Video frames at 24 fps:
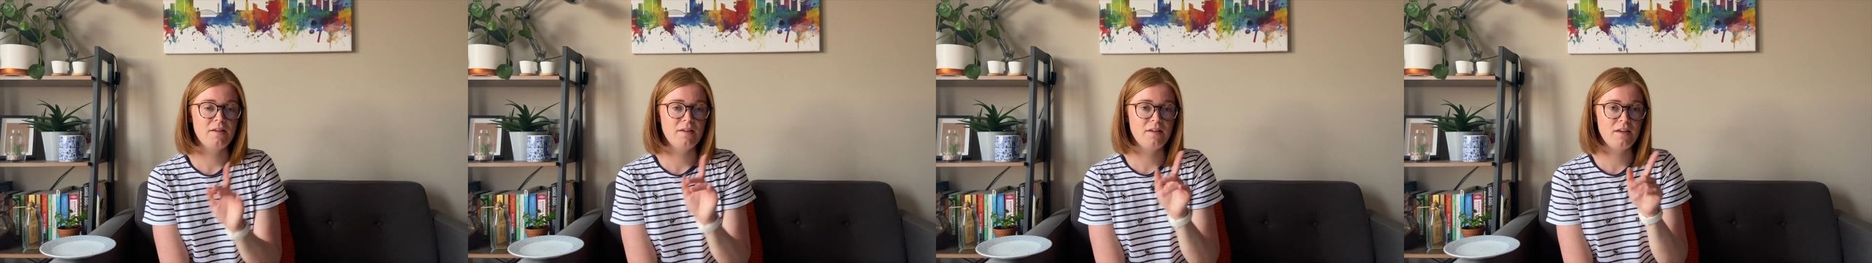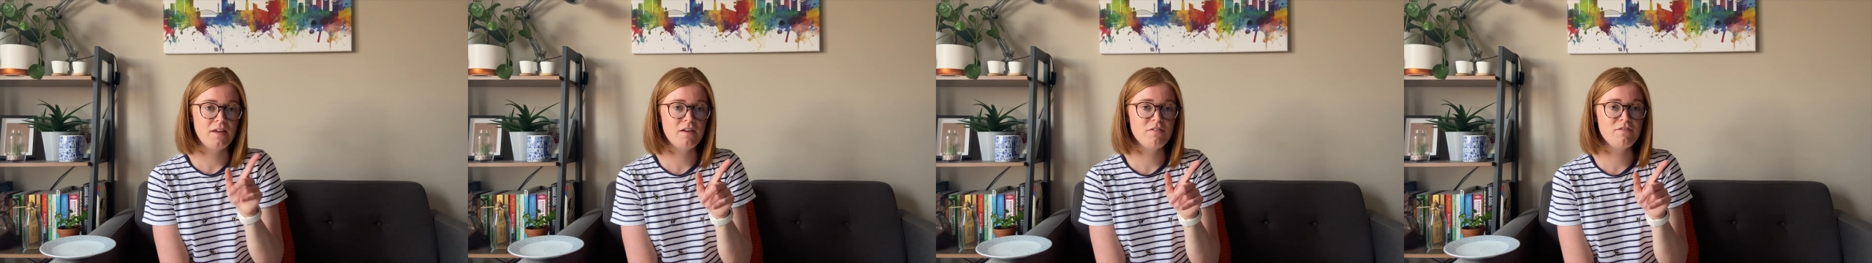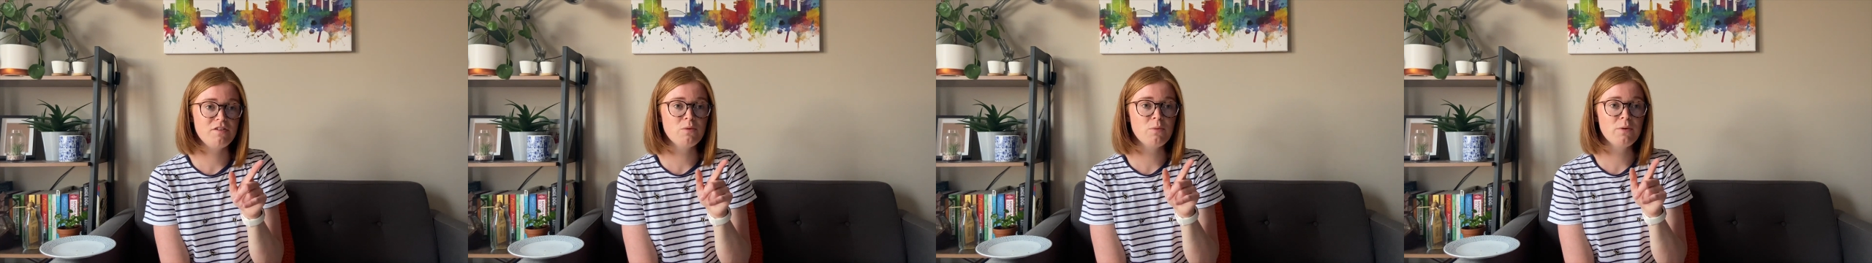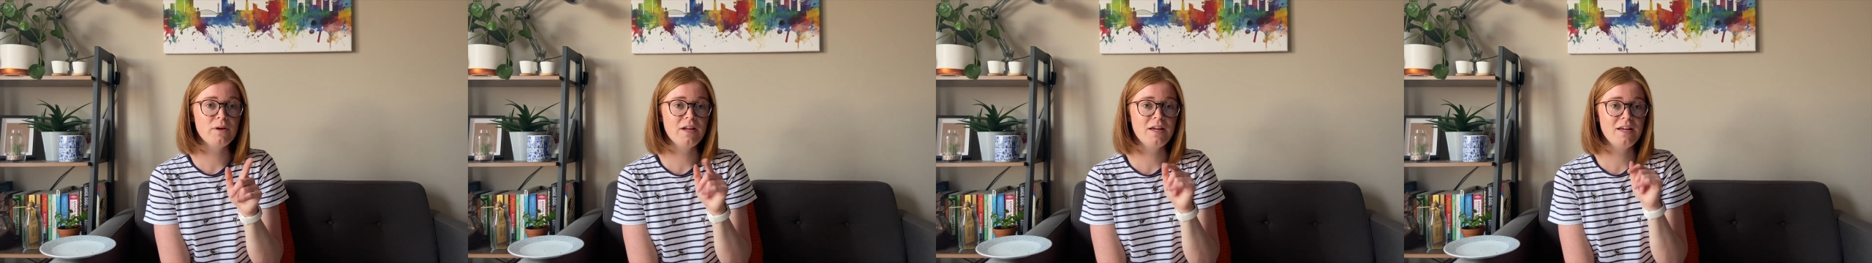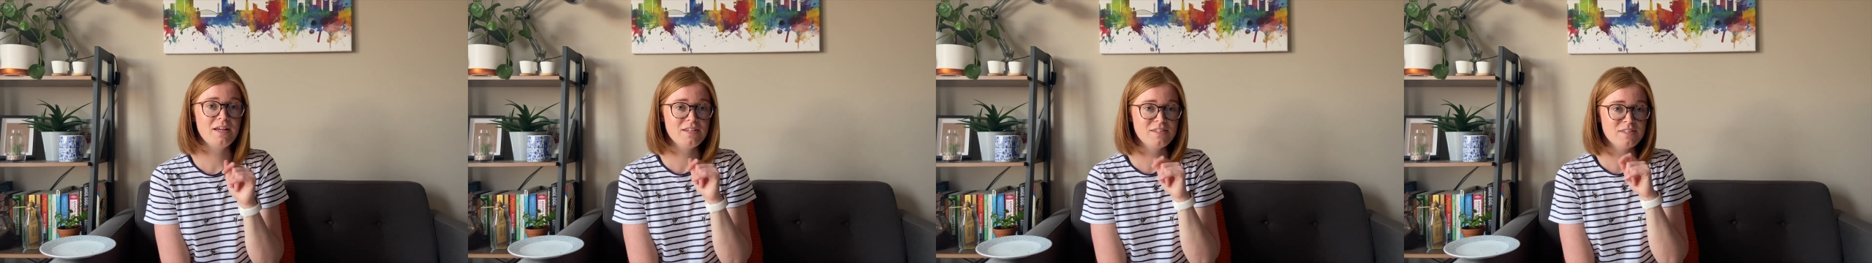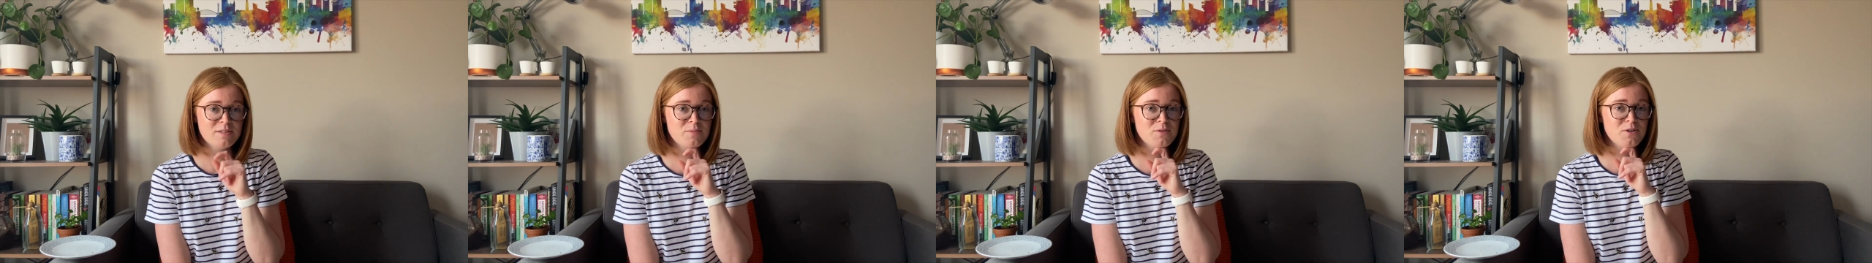If you want to hear
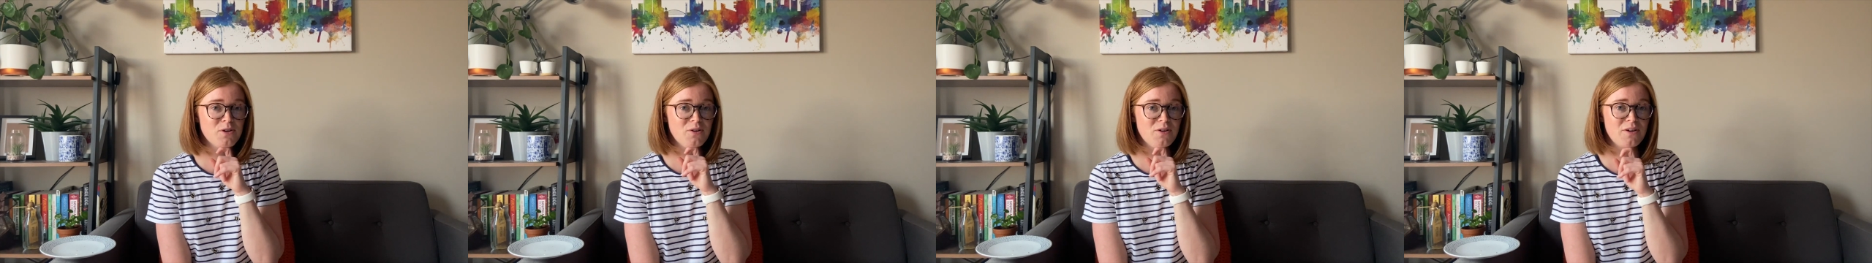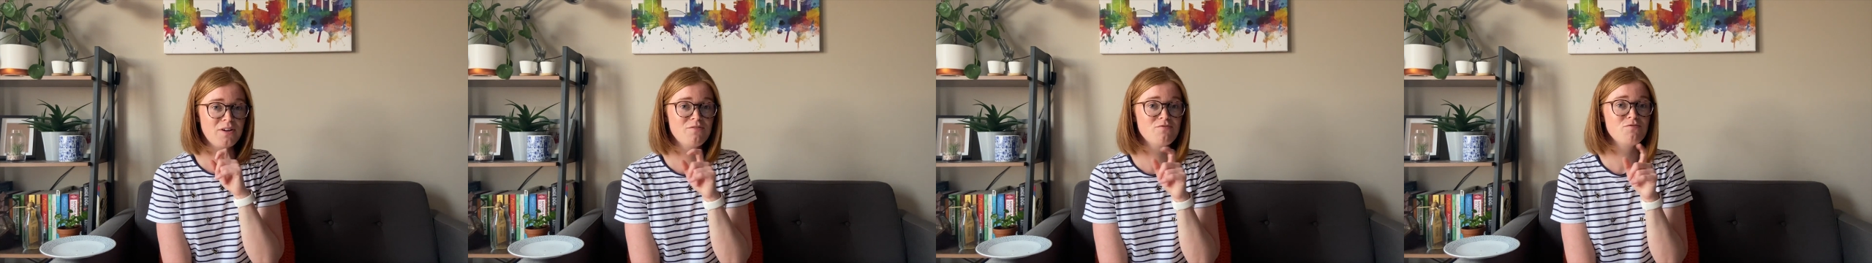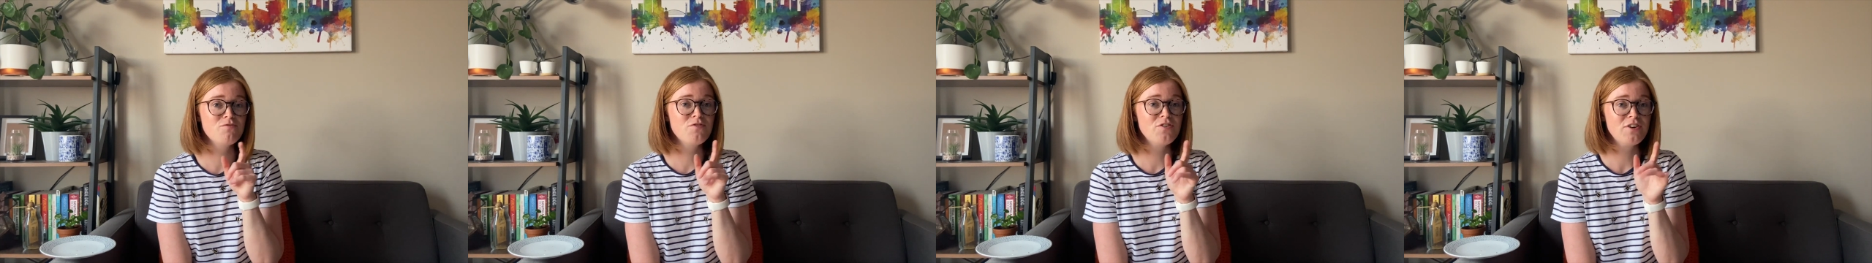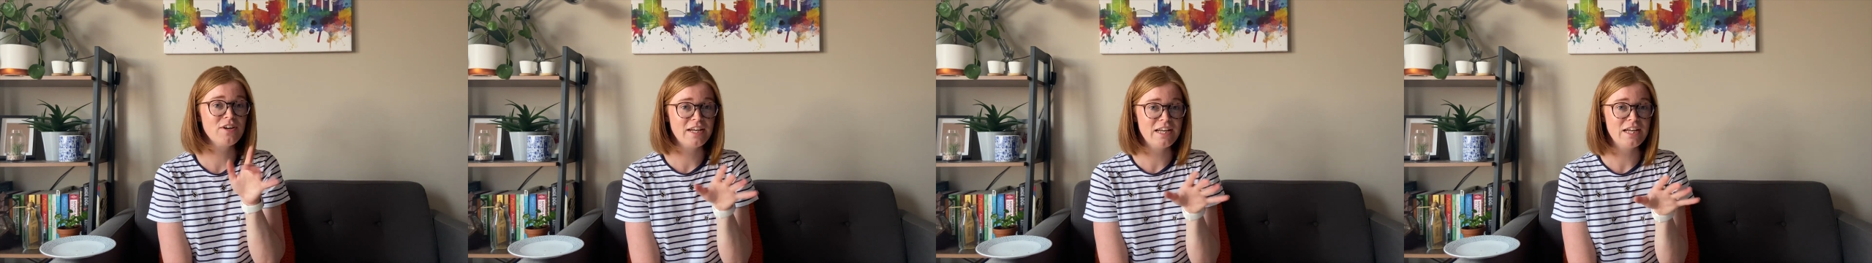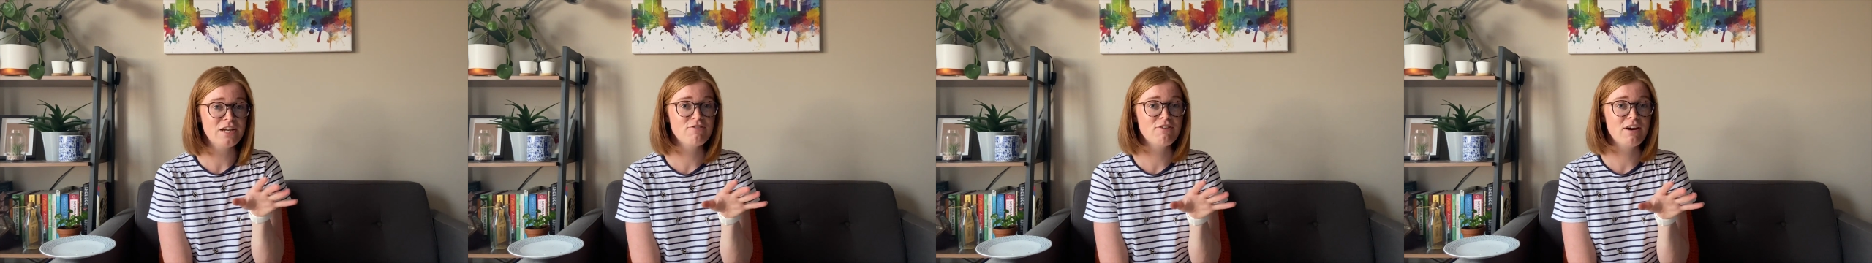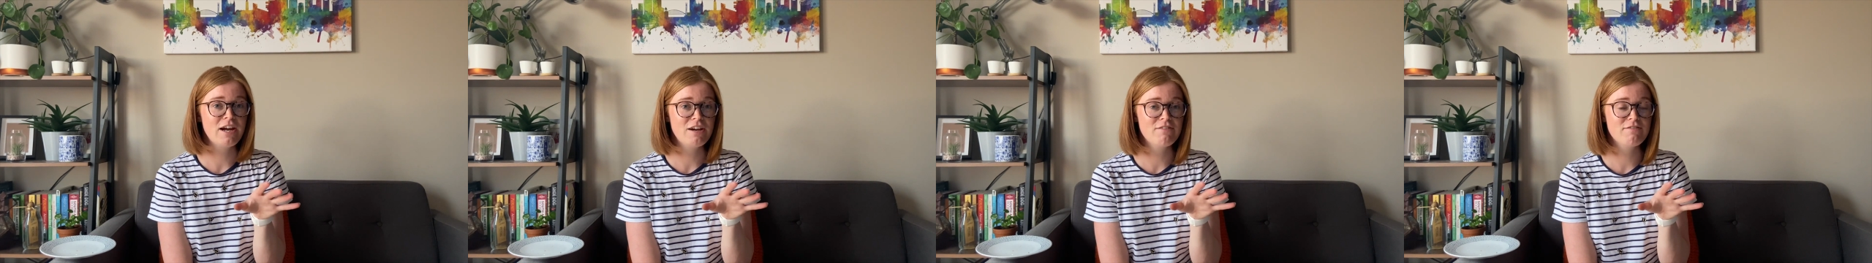someone go on a really
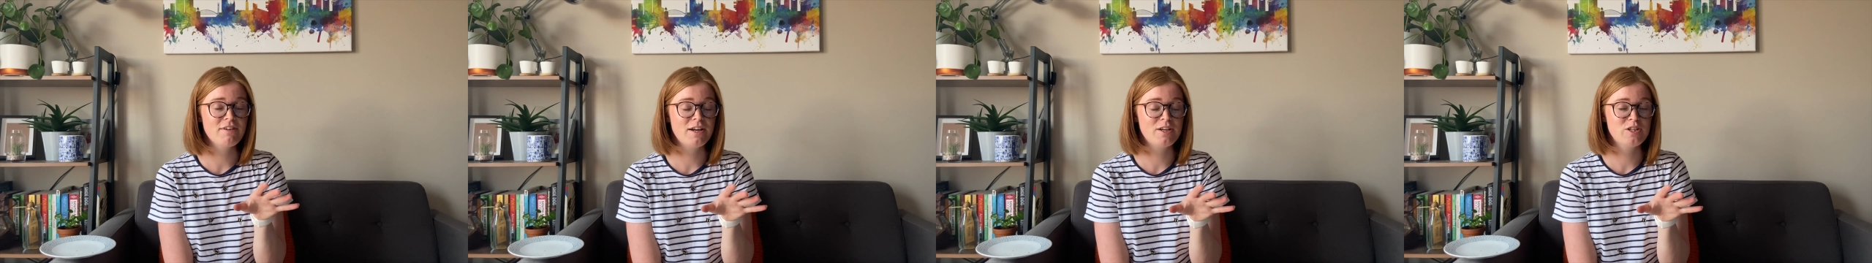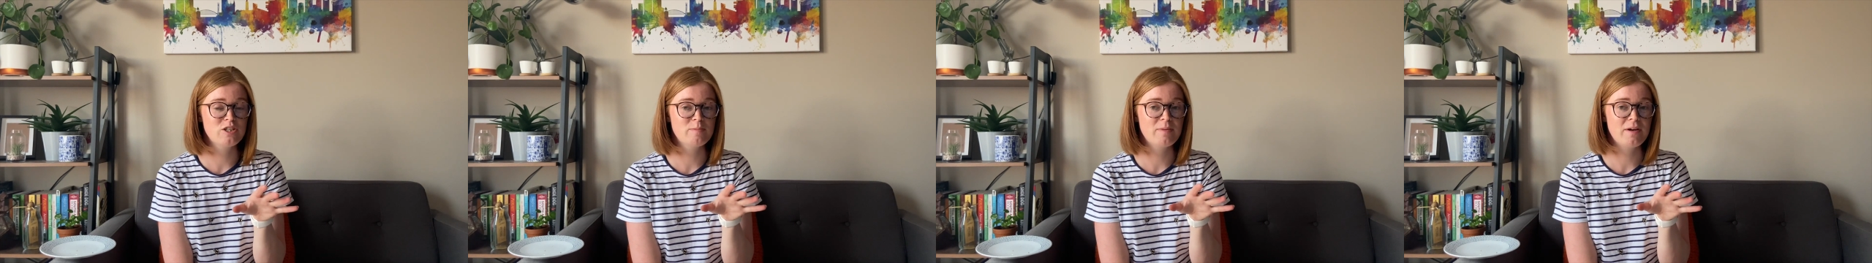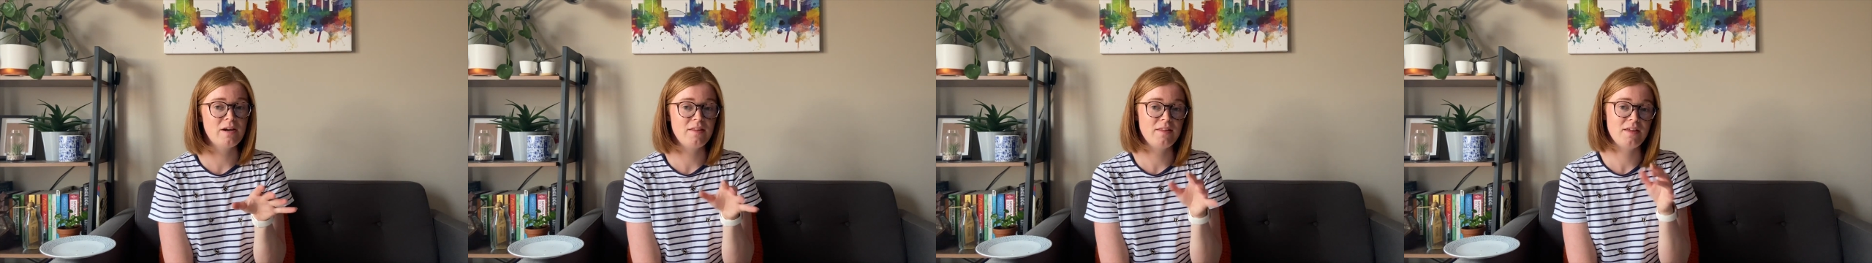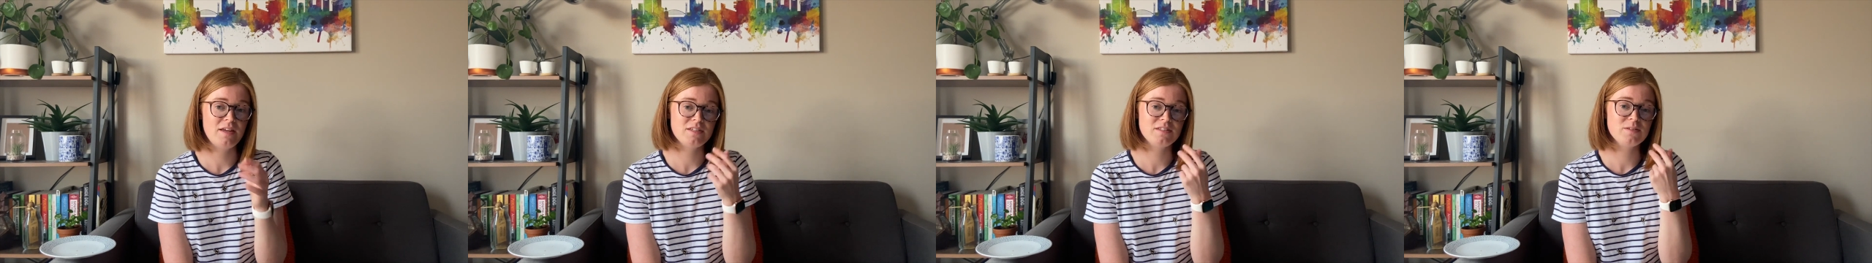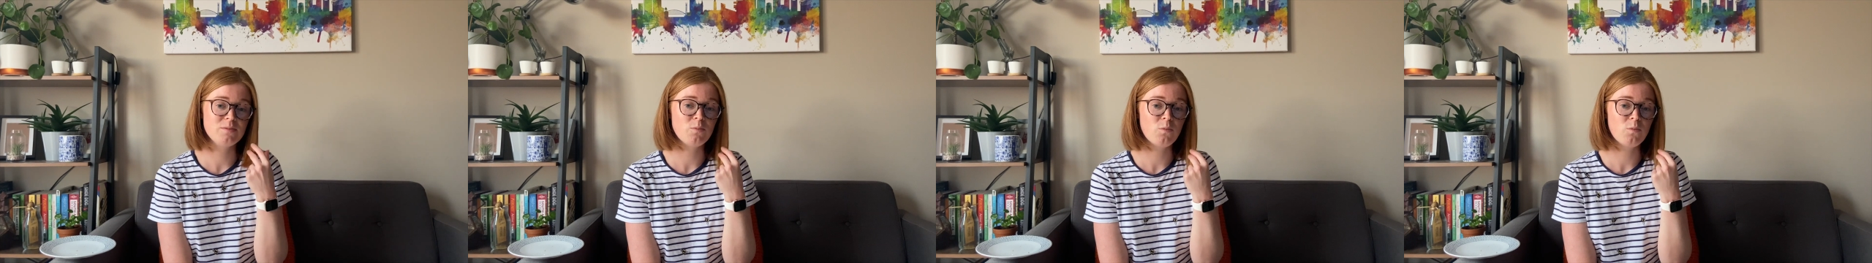great rant about this and